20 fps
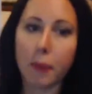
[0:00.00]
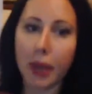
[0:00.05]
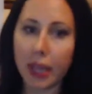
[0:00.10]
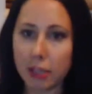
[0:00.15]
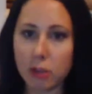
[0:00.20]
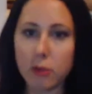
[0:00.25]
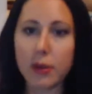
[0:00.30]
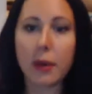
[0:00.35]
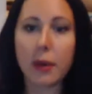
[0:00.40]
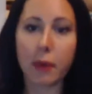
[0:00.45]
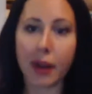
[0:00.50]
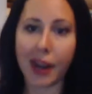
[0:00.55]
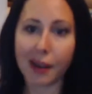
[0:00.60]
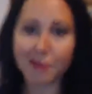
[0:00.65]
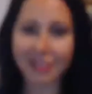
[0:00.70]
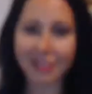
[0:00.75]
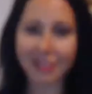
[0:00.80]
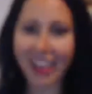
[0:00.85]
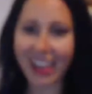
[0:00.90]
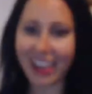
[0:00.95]
but you get what
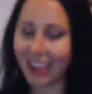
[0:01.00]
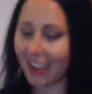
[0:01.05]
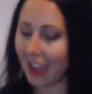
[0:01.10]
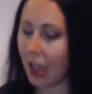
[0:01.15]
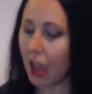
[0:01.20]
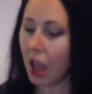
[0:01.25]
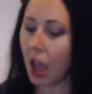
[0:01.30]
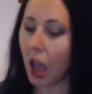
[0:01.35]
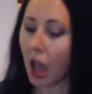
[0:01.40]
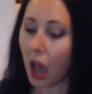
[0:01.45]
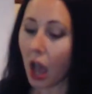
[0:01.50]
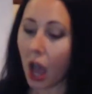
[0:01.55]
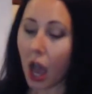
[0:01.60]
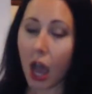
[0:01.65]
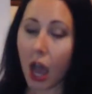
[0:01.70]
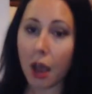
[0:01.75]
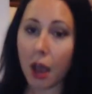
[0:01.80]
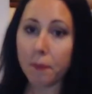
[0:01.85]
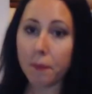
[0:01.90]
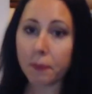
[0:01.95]
I'm
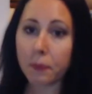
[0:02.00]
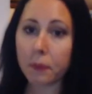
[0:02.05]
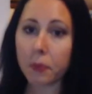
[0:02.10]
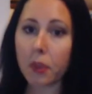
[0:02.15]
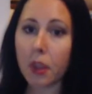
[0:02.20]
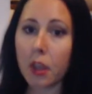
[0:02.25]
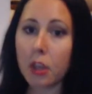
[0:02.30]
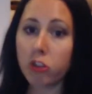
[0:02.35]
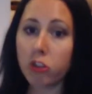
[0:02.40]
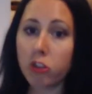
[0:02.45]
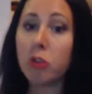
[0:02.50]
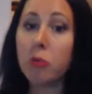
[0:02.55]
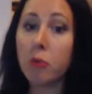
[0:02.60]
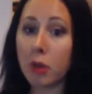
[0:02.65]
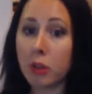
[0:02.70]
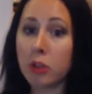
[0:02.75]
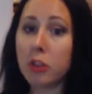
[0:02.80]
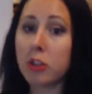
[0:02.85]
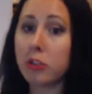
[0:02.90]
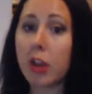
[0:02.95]
saying.
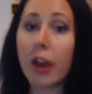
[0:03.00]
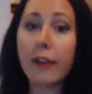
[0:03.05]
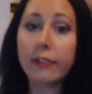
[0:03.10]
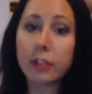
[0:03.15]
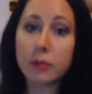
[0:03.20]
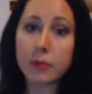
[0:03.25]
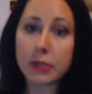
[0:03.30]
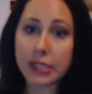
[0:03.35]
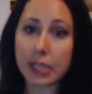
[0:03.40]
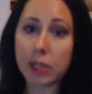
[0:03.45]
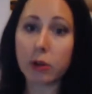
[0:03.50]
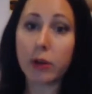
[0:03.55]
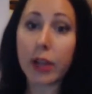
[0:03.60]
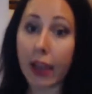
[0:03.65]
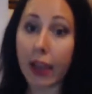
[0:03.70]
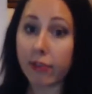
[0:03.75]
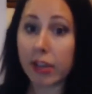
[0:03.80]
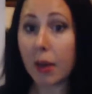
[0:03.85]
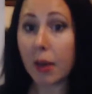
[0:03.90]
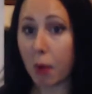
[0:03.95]
So the software would be saying, okay,
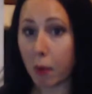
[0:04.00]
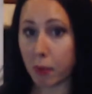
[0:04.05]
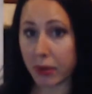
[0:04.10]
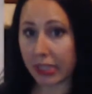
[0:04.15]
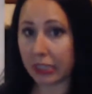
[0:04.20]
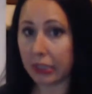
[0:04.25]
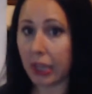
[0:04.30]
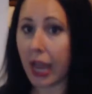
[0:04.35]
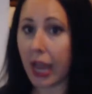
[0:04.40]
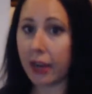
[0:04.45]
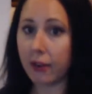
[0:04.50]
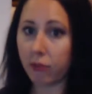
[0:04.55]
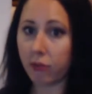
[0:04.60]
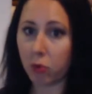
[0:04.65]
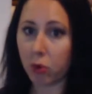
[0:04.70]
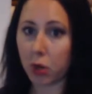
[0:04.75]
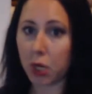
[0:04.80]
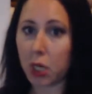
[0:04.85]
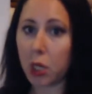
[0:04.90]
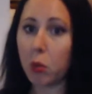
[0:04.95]
I've come up with a line
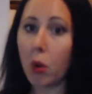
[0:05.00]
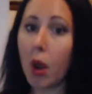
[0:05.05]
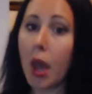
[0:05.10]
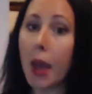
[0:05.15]
for you,